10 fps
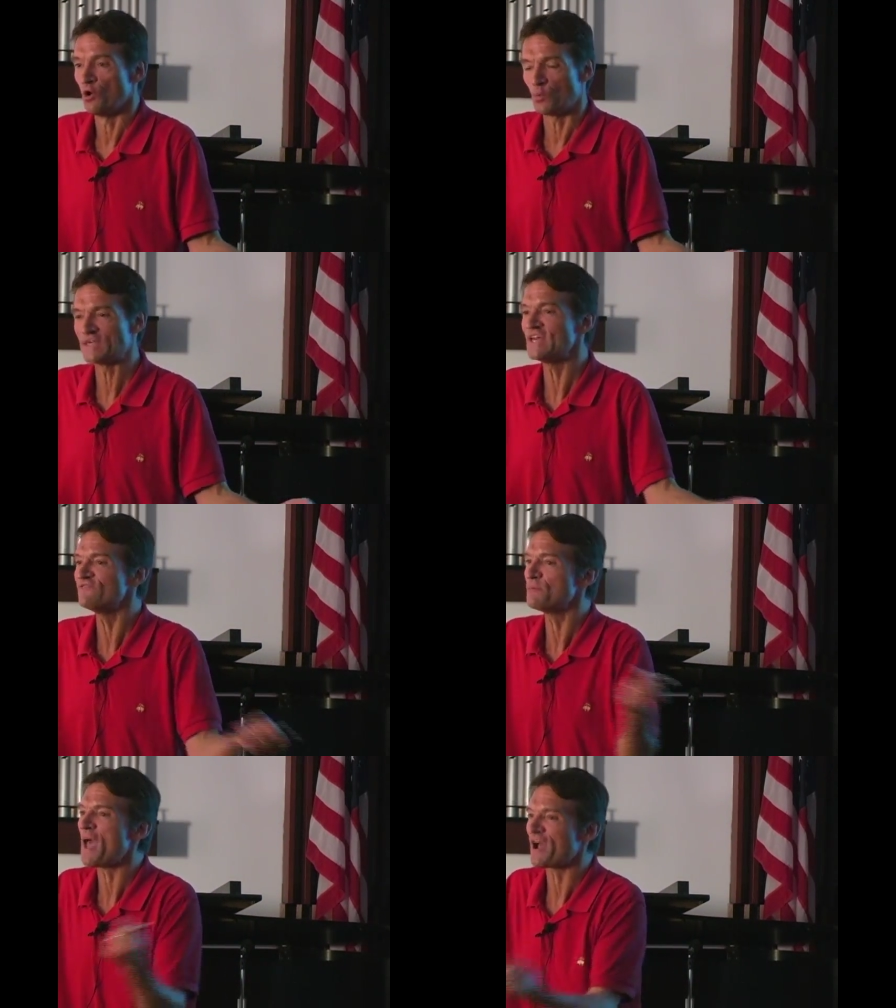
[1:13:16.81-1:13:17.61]
We give
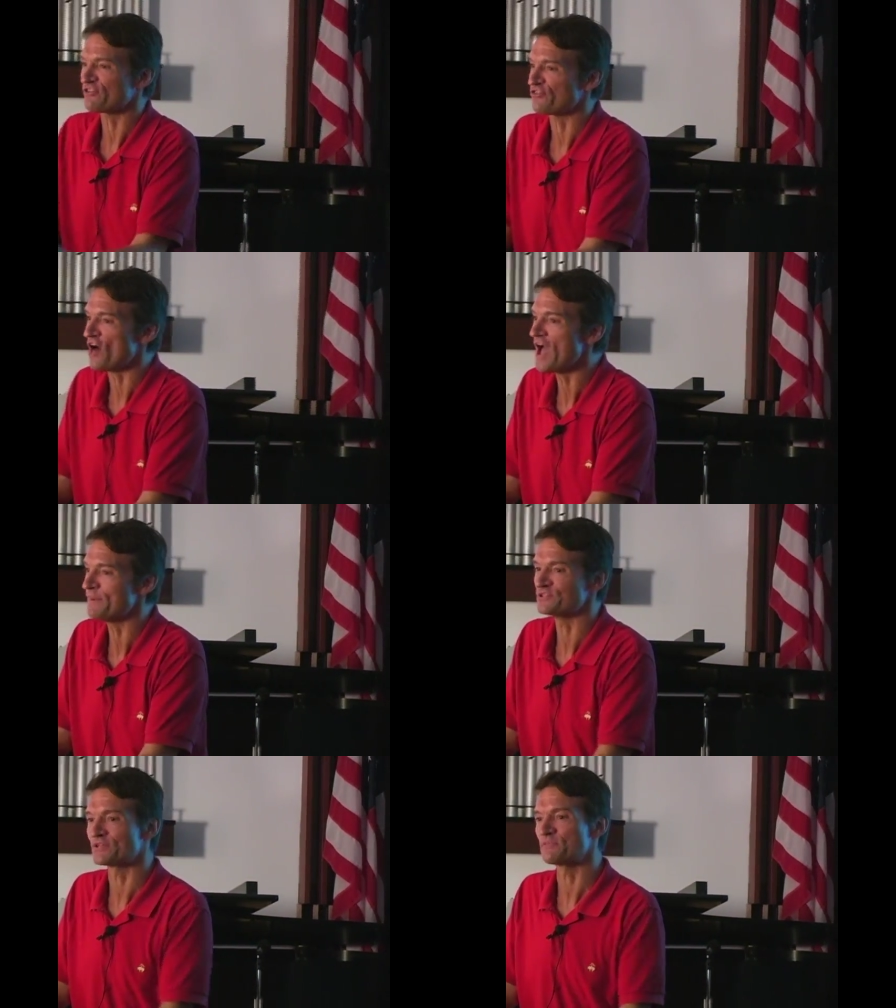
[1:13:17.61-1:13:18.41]
you back the
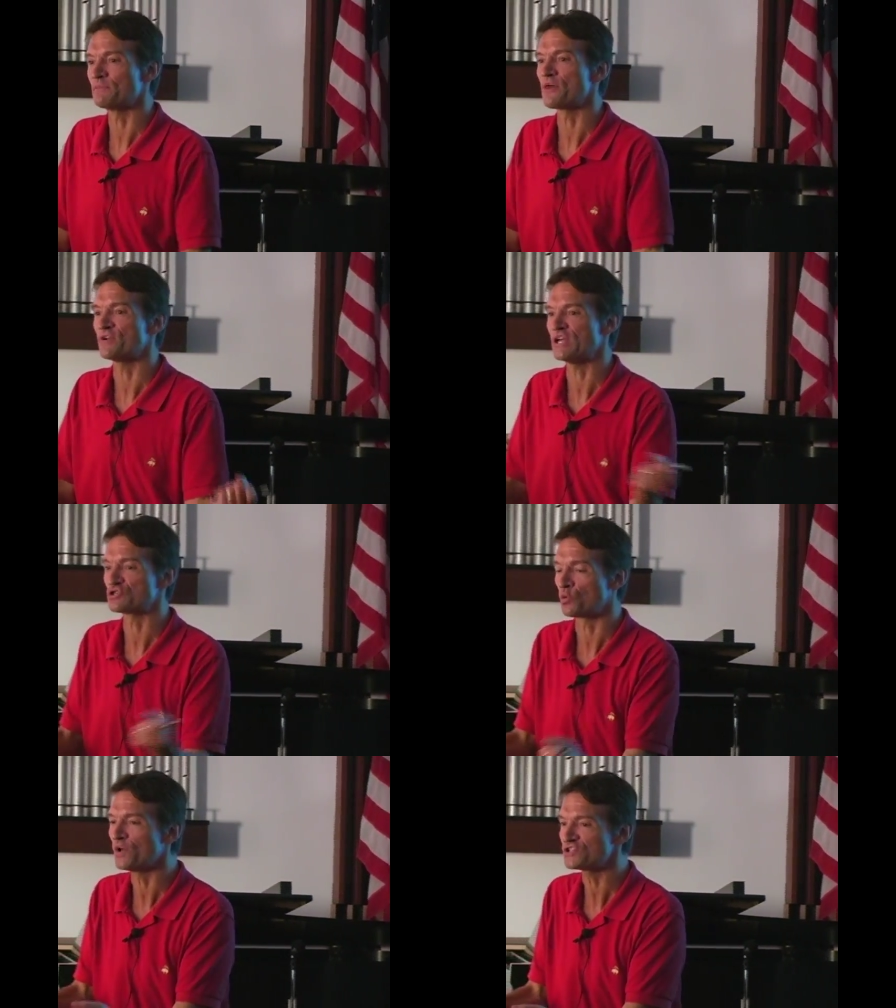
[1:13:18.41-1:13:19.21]
thiamine, something Mother
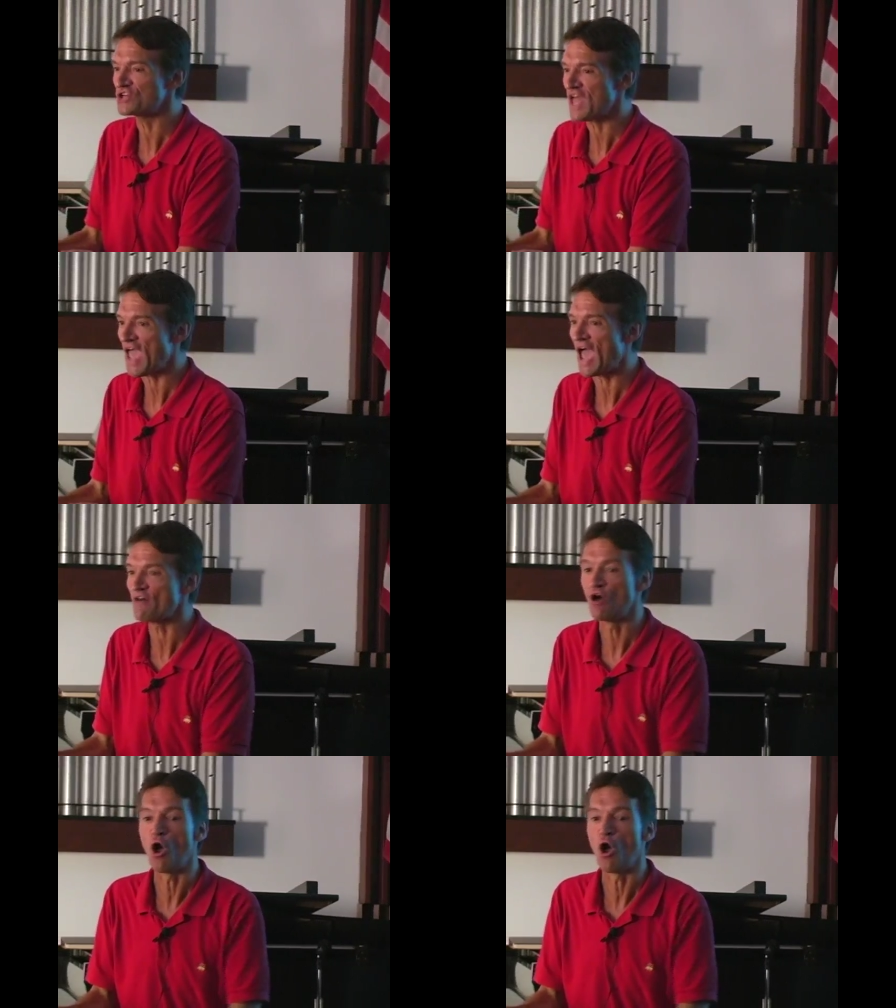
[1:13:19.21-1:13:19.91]
Nature wants you to have.